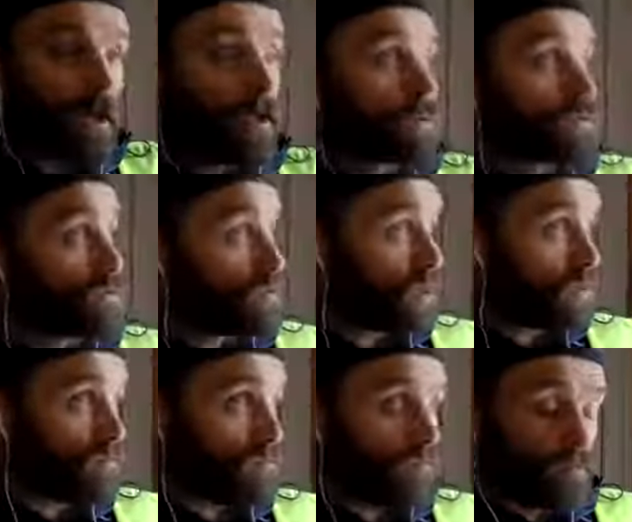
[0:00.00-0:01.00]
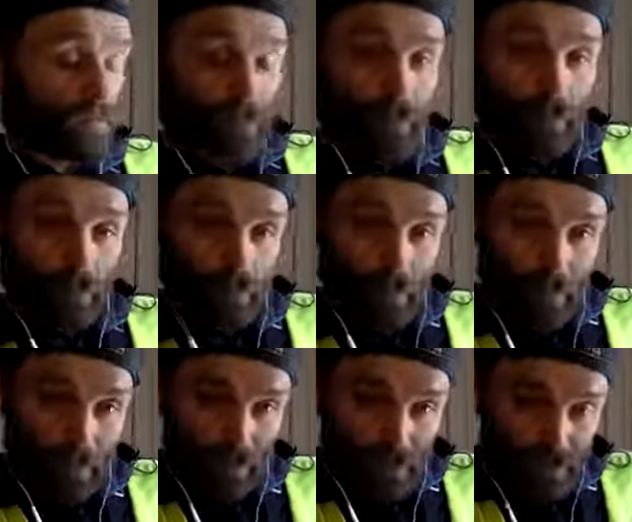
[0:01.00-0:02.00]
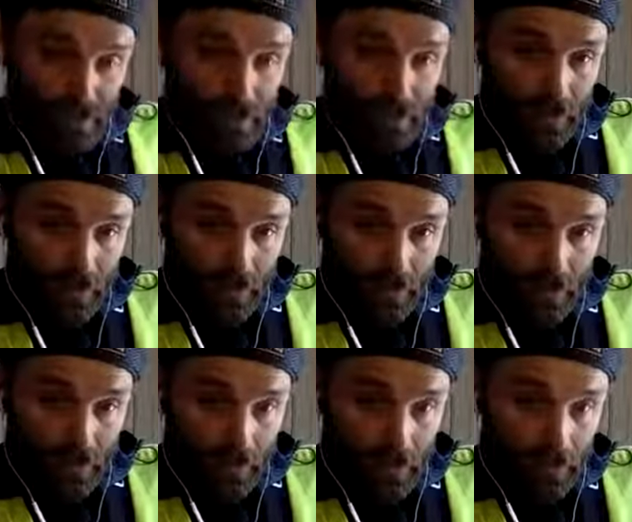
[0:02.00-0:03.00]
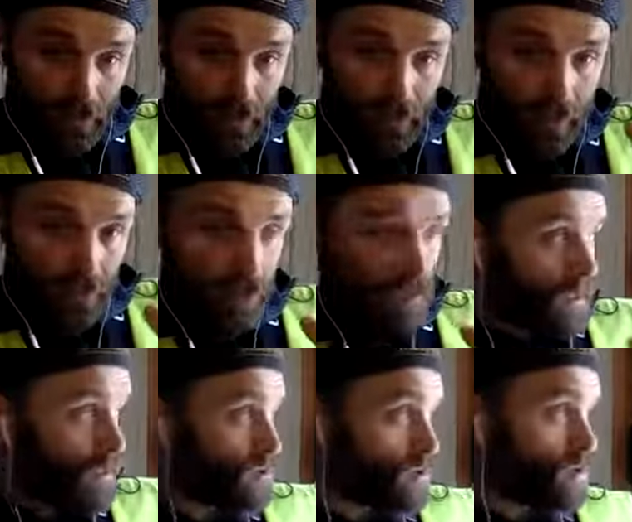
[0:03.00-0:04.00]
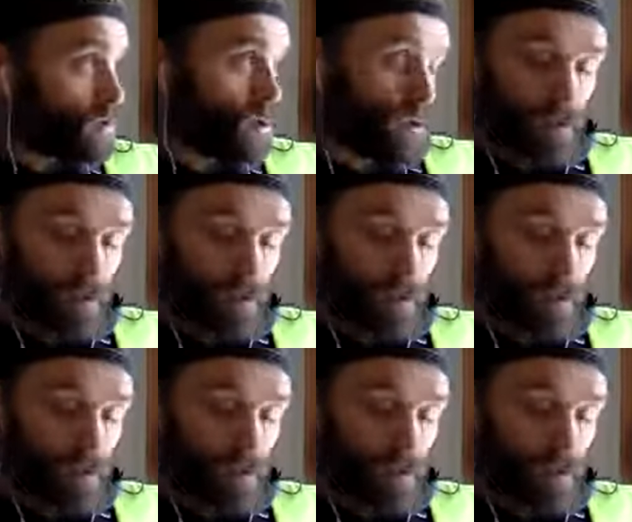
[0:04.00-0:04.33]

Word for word: So Satan built his church